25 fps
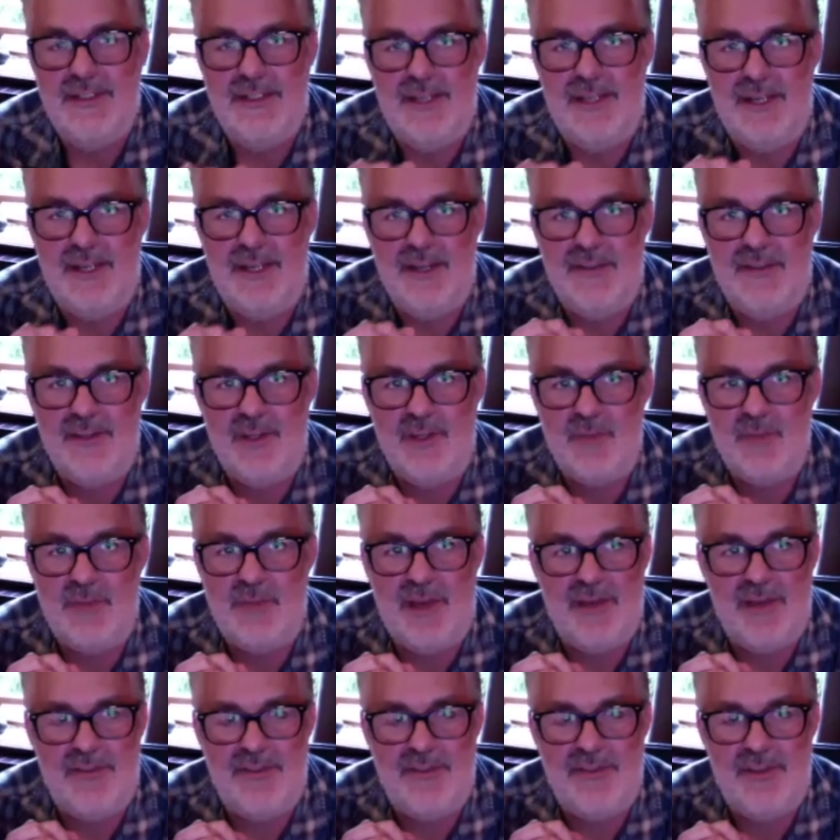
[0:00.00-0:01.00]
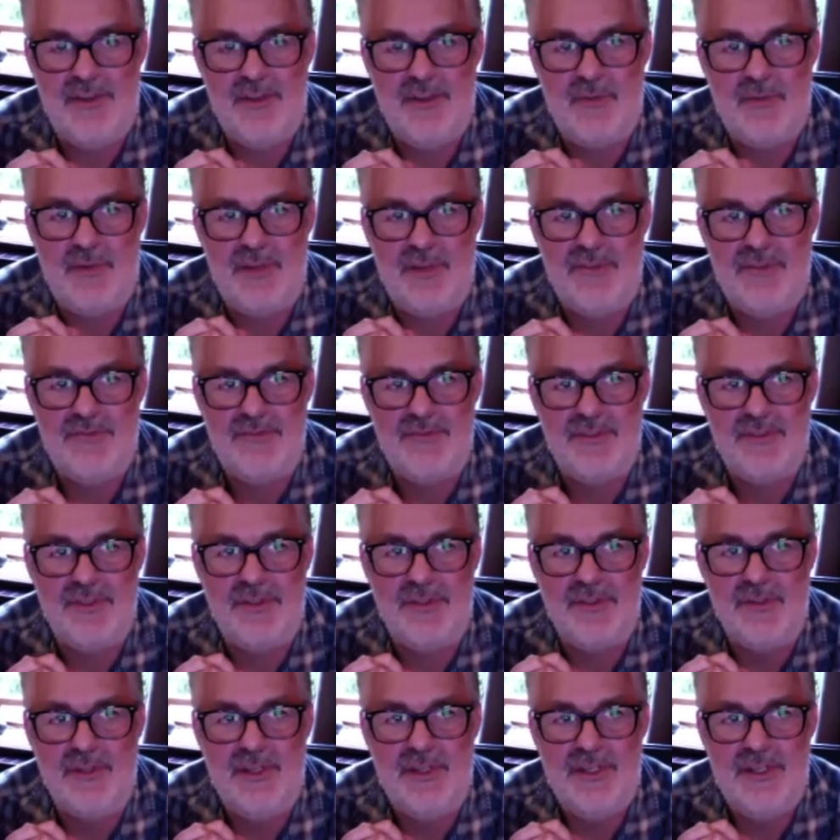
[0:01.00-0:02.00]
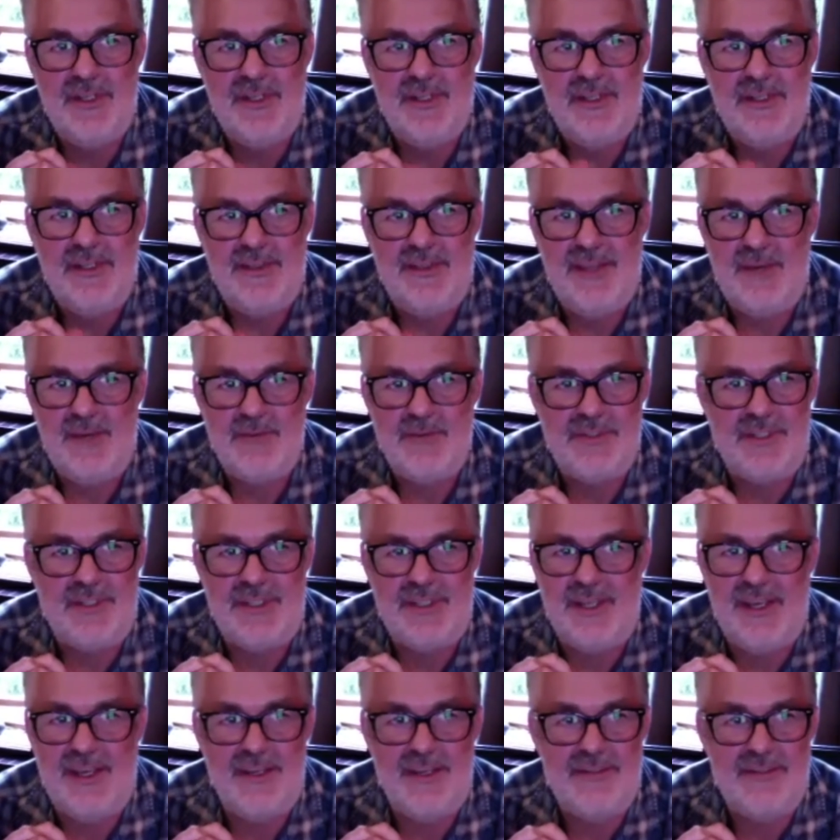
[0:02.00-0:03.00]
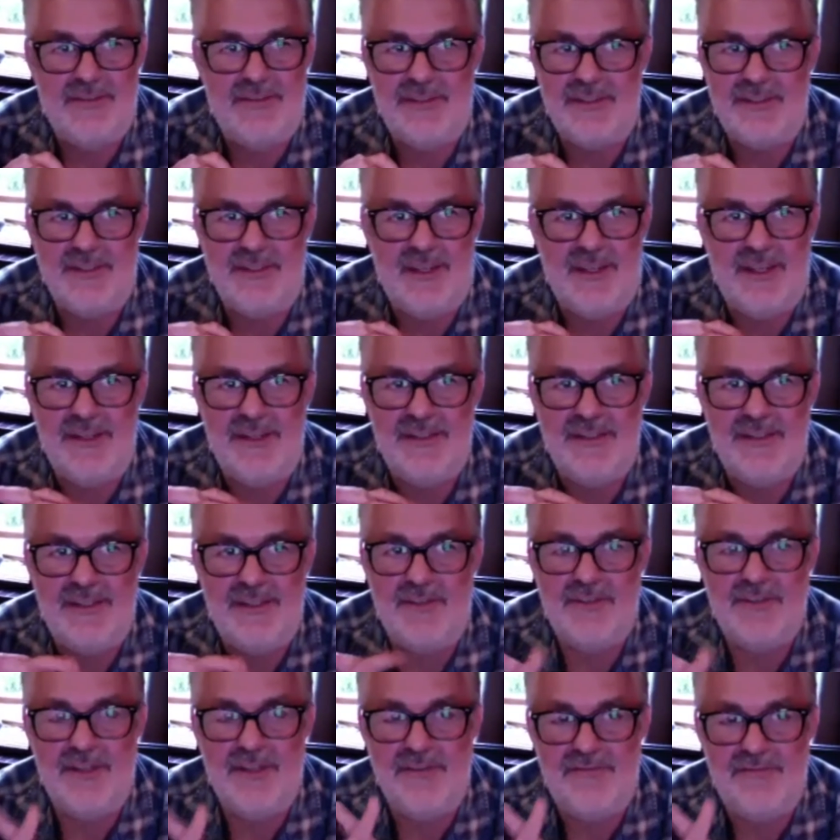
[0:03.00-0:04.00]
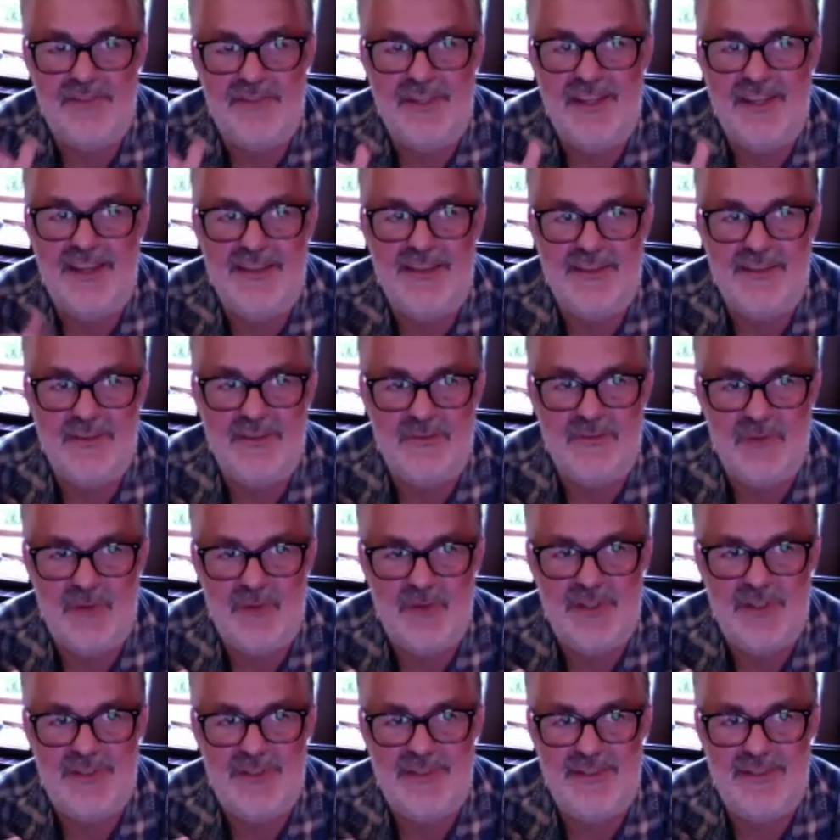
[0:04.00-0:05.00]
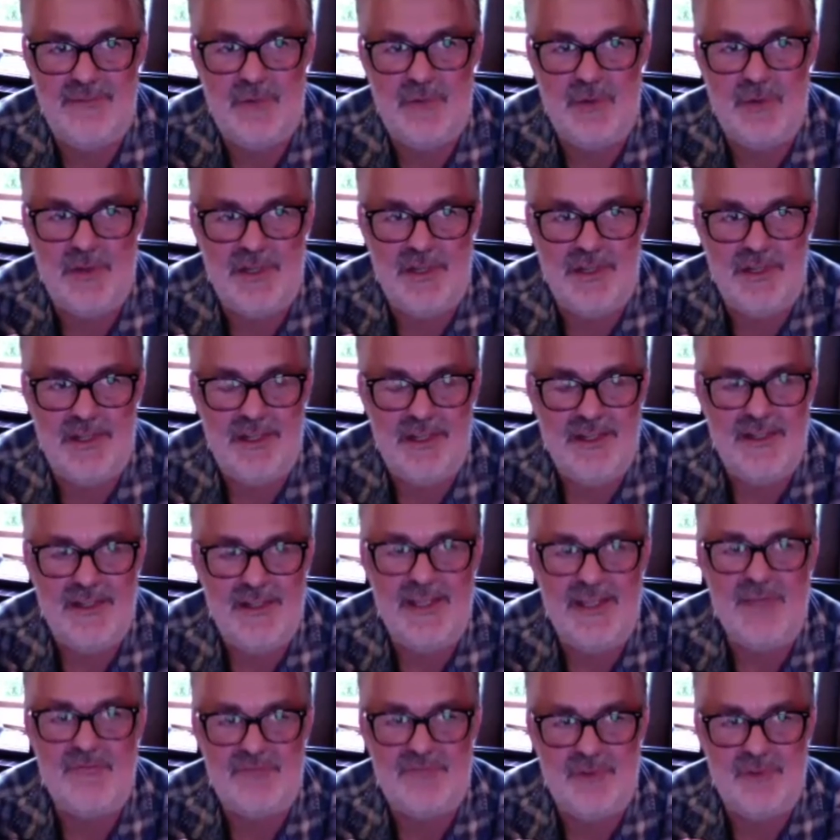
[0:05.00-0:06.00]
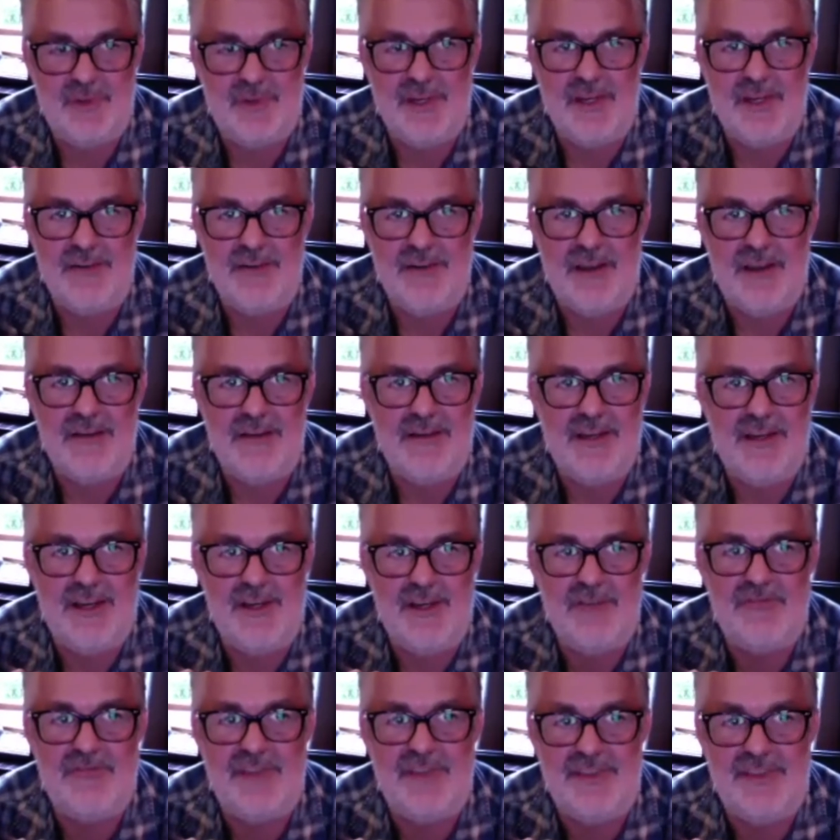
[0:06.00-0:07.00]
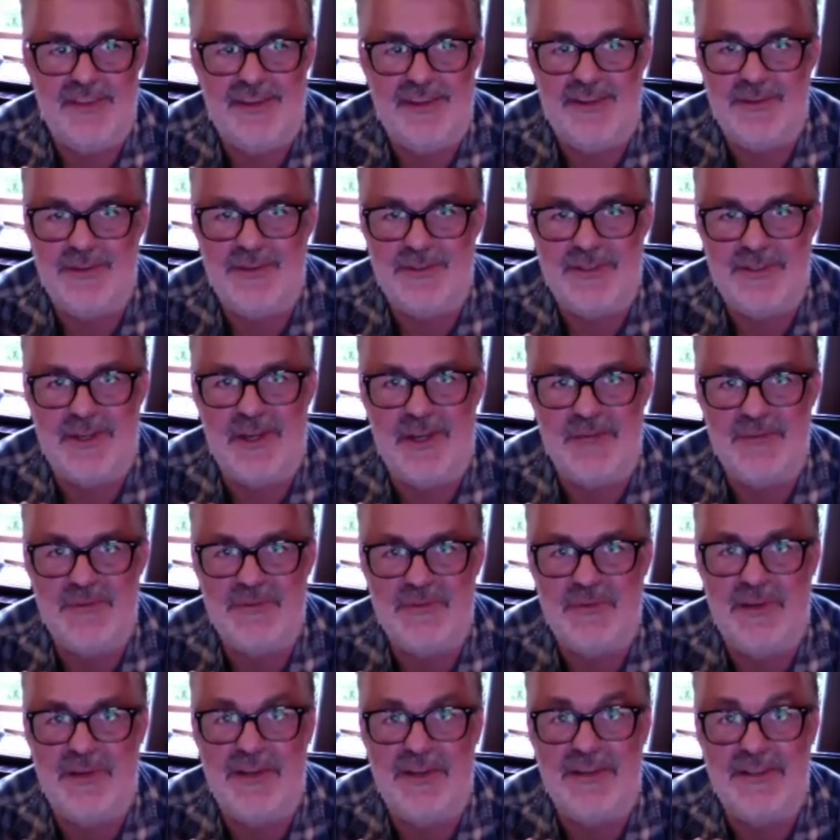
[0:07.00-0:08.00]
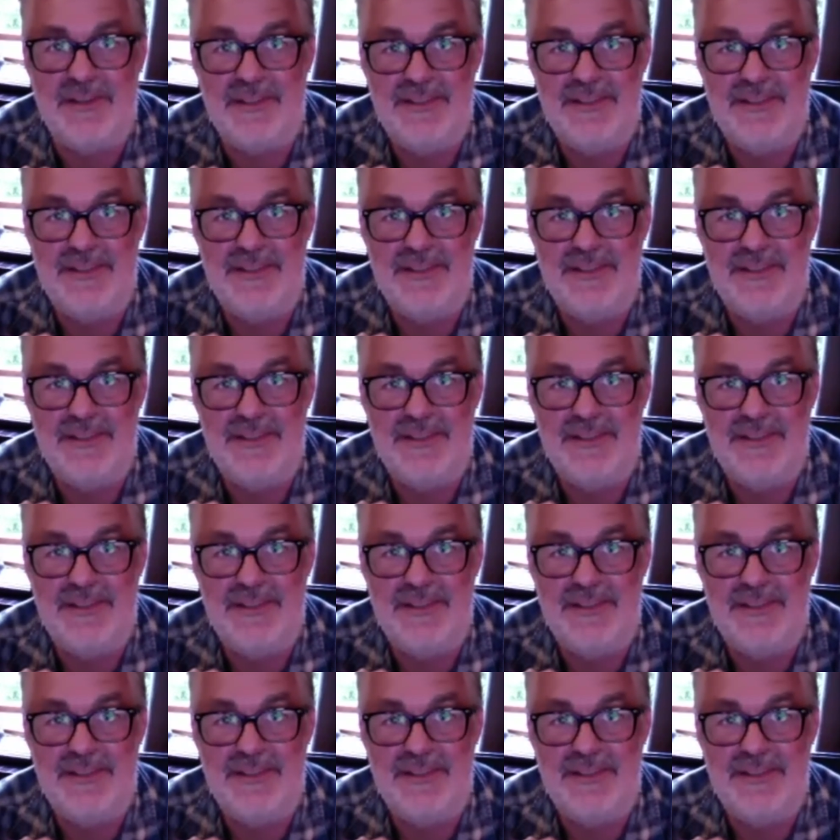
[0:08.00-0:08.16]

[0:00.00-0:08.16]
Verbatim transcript: And I think about third of the way through, that was the case. And and you know, don't forget that we were we were leapfrogging around COVID the whole time as well.